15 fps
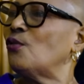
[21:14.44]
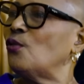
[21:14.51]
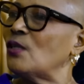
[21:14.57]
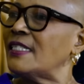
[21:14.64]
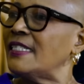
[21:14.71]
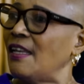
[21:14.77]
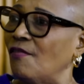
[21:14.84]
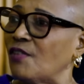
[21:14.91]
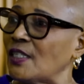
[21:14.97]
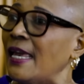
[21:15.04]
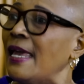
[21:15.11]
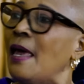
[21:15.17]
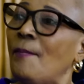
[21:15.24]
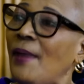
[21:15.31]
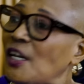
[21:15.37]
to those levels.
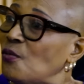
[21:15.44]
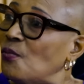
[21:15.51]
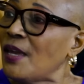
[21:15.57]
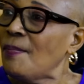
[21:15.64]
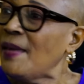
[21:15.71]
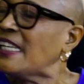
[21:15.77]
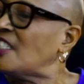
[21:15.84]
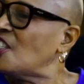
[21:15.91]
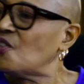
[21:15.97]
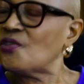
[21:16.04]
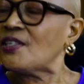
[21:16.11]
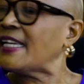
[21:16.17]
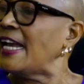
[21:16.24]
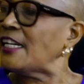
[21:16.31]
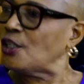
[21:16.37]
But women
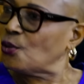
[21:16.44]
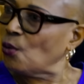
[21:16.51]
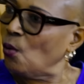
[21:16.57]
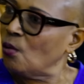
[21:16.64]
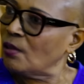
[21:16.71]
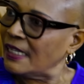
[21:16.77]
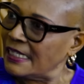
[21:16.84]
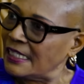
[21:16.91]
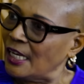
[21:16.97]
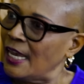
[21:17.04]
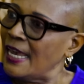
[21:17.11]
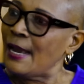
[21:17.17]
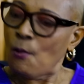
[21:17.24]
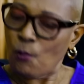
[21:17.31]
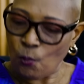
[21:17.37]
disregarded all that.
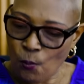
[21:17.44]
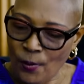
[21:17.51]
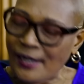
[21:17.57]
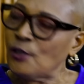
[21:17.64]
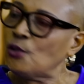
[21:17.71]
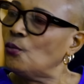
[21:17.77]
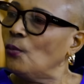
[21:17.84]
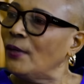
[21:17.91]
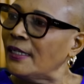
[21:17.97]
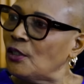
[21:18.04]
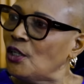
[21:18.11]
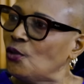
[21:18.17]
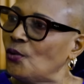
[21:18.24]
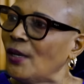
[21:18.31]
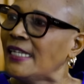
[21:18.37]
When
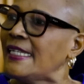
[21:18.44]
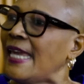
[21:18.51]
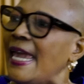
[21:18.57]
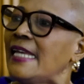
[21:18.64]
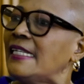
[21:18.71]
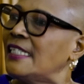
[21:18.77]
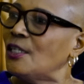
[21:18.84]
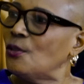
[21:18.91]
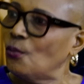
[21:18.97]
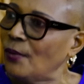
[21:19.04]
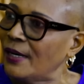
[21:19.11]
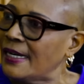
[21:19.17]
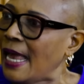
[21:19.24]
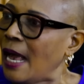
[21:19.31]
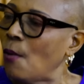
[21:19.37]
in 2018,
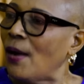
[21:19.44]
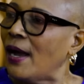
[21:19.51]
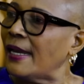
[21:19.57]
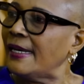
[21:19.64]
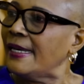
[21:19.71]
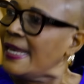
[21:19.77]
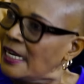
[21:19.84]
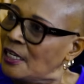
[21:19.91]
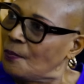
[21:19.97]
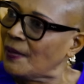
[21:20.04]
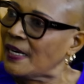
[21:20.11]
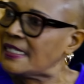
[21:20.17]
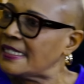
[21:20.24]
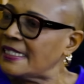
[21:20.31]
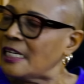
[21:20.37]
when our late
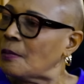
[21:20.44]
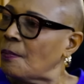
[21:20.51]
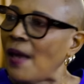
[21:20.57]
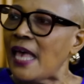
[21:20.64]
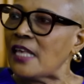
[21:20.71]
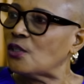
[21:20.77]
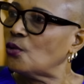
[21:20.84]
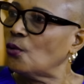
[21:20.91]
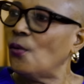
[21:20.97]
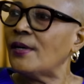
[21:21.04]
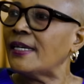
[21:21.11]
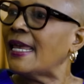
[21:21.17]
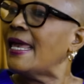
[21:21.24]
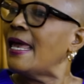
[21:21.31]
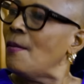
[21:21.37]
president passed
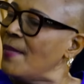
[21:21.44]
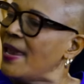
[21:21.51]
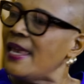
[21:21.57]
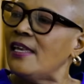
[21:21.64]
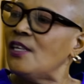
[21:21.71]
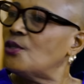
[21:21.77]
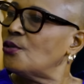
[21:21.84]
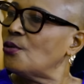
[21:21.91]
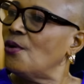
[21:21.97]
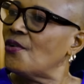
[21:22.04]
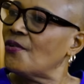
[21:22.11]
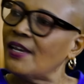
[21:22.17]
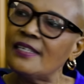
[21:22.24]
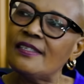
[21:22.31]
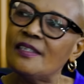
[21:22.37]
on, may his soul
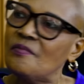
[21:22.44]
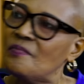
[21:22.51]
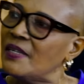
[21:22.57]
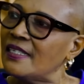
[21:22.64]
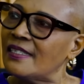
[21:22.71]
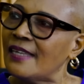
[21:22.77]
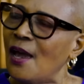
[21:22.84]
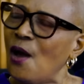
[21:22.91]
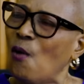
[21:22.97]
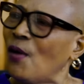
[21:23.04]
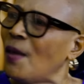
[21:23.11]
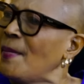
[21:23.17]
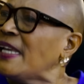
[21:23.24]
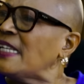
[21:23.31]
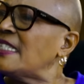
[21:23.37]
rest in peace,
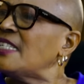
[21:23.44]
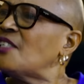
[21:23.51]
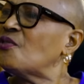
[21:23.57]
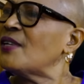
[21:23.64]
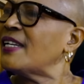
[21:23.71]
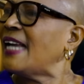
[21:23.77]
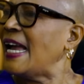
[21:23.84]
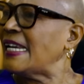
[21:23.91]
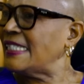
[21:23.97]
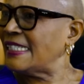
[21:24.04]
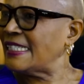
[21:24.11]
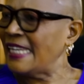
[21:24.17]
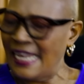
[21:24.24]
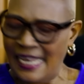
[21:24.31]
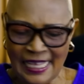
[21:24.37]
women
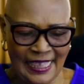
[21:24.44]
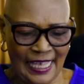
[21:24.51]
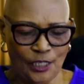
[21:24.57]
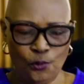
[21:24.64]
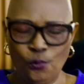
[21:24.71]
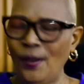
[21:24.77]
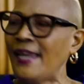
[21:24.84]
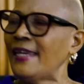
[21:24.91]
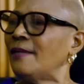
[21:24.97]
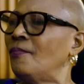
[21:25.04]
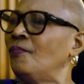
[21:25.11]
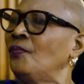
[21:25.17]
disregarded that one.